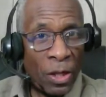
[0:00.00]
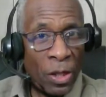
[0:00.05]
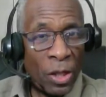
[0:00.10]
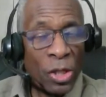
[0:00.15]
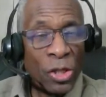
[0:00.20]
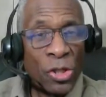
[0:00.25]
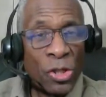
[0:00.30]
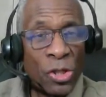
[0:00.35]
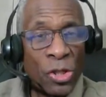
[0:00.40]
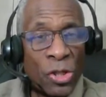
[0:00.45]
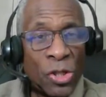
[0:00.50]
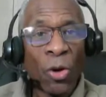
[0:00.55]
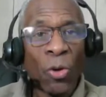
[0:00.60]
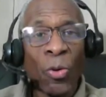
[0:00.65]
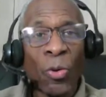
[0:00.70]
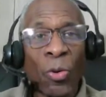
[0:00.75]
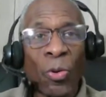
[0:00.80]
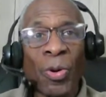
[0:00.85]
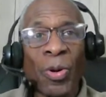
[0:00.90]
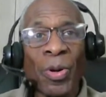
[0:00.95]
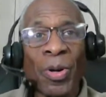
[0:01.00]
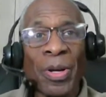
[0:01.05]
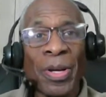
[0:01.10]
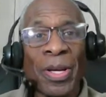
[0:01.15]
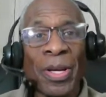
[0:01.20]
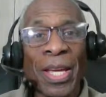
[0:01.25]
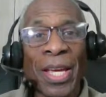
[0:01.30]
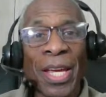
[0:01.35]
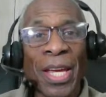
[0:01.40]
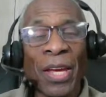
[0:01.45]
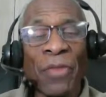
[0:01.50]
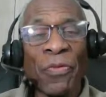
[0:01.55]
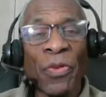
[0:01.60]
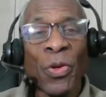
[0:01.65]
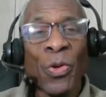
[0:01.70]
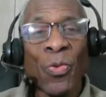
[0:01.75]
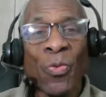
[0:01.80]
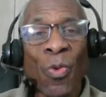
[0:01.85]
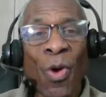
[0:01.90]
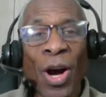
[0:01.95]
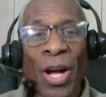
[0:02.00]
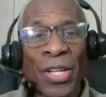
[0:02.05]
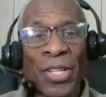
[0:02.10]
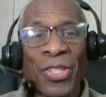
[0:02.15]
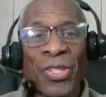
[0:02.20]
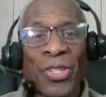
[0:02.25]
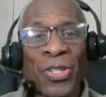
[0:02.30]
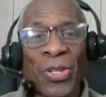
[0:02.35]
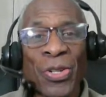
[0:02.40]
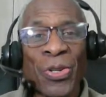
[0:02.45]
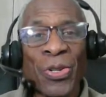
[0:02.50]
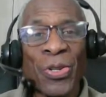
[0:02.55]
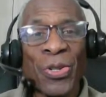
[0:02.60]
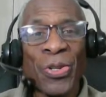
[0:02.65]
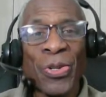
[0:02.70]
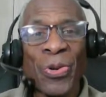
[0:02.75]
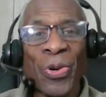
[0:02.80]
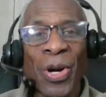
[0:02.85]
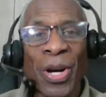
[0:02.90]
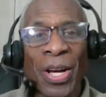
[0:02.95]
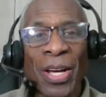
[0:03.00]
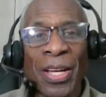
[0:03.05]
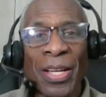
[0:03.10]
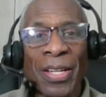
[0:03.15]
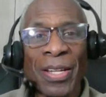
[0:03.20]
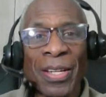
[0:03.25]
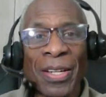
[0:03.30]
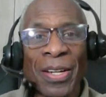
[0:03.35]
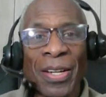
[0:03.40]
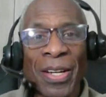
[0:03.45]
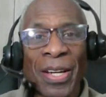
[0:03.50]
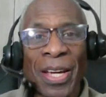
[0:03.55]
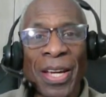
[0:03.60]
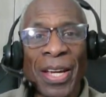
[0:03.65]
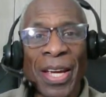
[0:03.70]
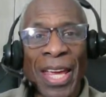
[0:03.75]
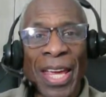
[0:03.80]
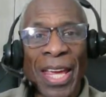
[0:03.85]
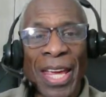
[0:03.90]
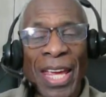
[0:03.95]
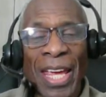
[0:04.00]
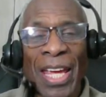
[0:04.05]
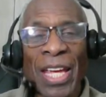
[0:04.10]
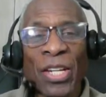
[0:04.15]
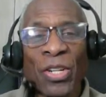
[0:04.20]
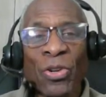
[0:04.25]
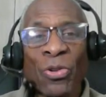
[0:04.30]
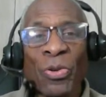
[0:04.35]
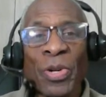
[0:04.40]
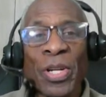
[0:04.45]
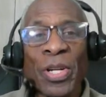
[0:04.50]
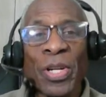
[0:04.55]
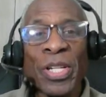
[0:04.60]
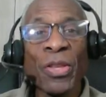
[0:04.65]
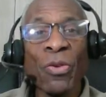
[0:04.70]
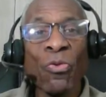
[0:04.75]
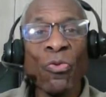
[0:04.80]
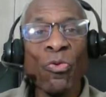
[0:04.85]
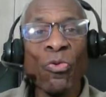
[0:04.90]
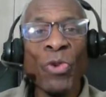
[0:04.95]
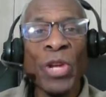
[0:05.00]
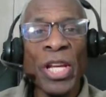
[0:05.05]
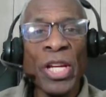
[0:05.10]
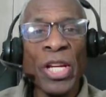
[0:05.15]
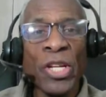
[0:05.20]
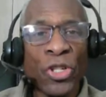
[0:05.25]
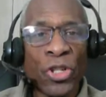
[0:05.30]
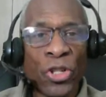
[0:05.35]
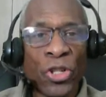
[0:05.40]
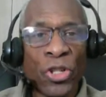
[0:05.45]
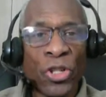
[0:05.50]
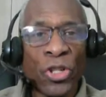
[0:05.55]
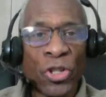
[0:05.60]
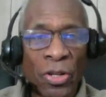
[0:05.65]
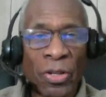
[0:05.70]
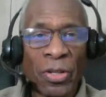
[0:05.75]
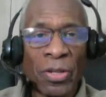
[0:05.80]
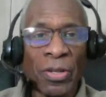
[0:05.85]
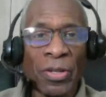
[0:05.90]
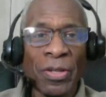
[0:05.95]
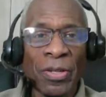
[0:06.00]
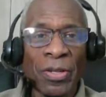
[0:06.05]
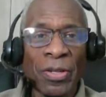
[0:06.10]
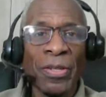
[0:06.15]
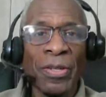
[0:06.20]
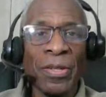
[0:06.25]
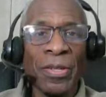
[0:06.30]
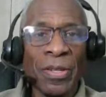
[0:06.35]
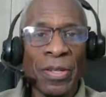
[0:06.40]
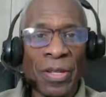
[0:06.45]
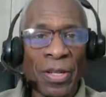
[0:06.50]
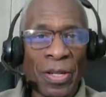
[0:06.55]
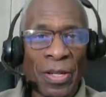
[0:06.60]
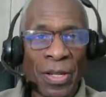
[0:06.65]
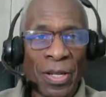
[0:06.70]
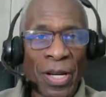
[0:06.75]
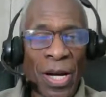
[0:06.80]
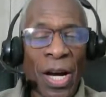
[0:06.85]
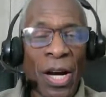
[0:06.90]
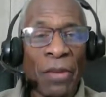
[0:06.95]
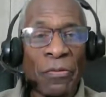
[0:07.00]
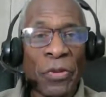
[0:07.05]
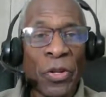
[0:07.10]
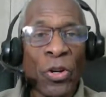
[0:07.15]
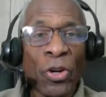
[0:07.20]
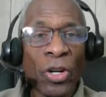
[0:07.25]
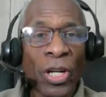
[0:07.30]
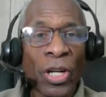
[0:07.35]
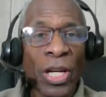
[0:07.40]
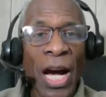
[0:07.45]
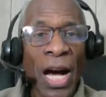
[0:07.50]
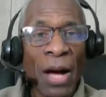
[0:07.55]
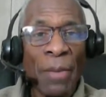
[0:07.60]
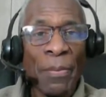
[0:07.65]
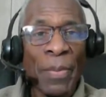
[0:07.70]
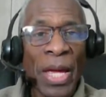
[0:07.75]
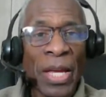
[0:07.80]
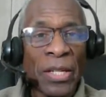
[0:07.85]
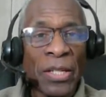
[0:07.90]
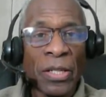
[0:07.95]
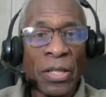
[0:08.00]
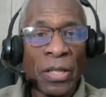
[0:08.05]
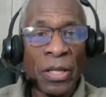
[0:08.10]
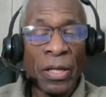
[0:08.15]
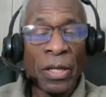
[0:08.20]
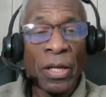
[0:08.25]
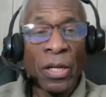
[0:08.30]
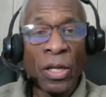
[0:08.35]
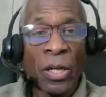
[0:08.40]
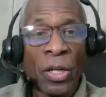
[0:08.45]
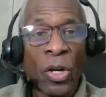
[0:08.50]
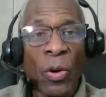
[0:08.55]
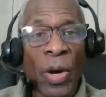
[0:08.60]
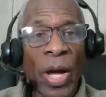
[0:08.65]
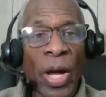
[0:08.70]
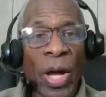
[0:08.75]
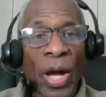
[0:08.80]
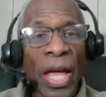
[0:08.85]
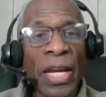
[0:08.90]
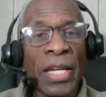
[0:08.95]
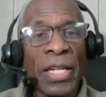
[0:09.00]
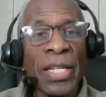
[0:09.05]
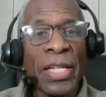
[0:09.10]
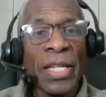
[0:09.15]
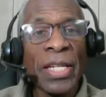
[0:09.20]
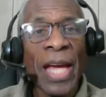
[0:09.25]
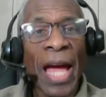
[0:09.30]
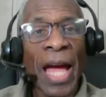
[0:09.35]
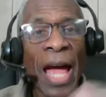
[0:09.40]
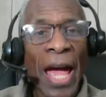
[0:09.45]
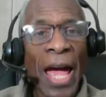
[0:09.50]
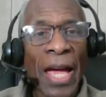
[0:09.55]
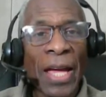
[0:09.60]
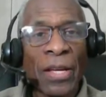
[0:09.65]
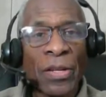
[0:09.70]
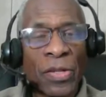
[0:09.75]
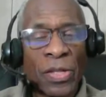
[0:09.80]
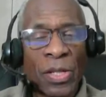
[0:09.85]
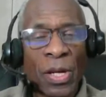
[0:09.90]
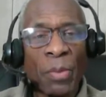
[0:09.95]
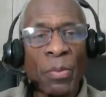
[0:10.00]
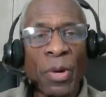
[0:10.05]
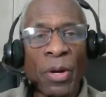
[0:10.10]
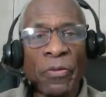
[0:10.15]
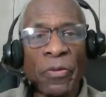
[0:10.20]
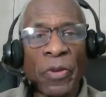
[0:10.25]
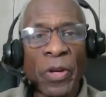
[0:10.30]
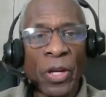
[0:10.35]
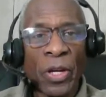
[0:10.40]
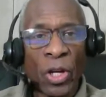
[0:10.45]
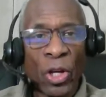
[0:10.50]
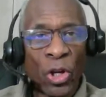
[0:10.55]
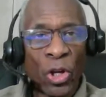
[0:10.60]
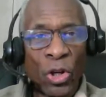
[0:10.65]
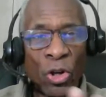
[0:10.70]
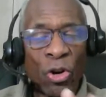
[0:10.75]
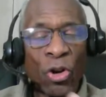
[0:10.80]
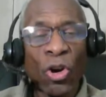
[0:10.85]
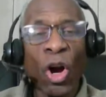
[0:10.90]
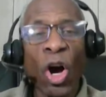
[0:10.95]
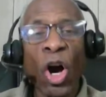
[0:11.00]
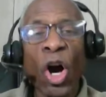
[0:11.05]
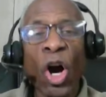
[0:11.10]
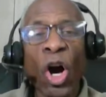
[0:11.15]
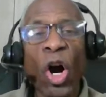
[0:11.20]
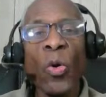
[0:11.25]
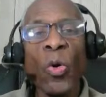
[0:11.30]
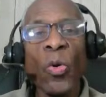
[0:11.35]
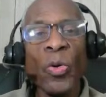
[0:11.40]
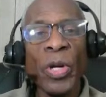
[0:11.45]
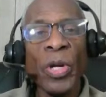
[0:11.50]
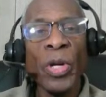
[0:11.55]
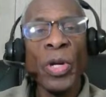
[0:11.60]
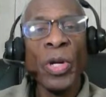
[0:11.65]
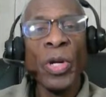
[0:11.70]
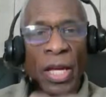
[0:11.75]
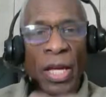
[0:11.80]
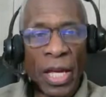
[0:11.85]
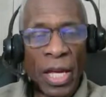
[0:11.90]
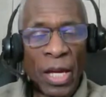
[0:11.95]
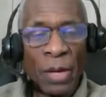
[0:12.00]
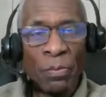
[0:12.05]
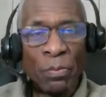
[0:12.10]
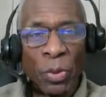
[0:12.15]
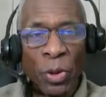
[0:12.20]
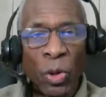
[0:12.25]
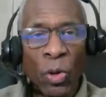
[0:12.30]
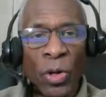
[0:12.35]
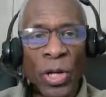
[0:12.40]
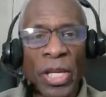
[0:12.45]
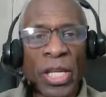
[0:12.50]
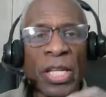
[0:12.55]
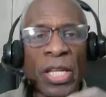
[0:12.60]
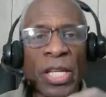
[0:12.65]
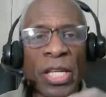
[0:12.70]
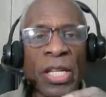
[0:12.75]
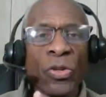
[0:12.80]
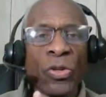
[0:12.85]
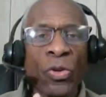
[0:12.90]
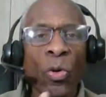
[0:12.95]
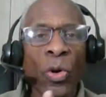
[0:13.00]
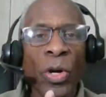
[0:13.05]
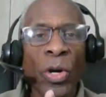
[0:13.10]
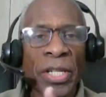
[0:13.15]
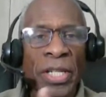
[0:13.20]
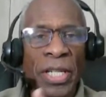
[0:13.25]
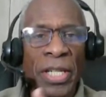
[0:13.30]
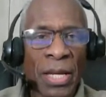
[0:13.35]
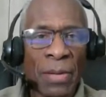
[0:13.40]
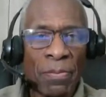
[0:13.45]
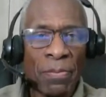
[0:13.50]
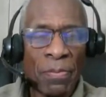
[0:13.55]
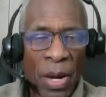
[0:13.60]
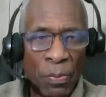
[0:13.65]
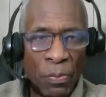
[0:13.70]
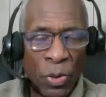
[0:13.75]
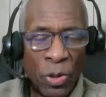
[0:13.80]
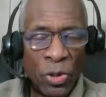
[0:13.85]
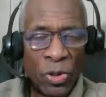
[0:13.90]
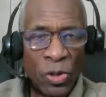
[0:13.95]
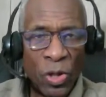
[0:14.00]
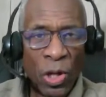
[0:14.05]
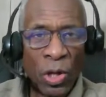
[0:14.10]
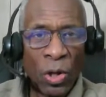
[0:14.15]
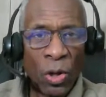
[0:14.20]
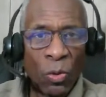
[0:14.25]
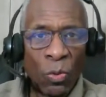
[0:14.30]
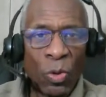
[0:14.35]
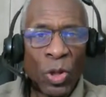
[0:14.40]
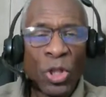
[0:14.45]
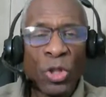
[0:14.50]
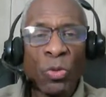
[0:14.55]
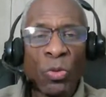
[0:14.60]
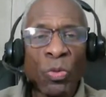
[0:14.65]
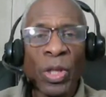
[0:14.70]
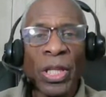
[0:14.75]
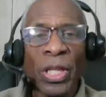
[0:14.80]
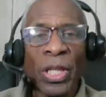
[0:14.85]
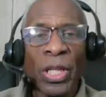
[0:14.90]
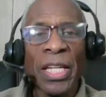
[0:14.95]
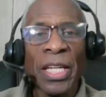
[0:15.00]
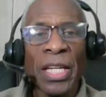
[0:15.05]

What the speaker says: So if you want to increase the reach of your comment, go ahead and tag some of your own employees or team members, which will